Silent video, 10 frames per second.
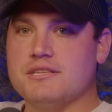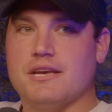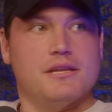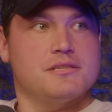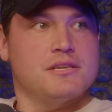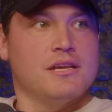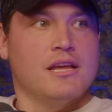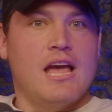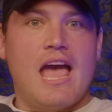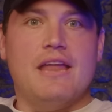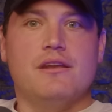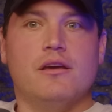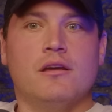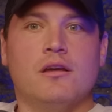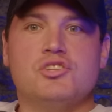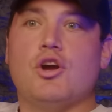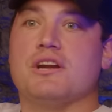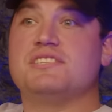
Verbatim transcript: tickets. And uh, sorry,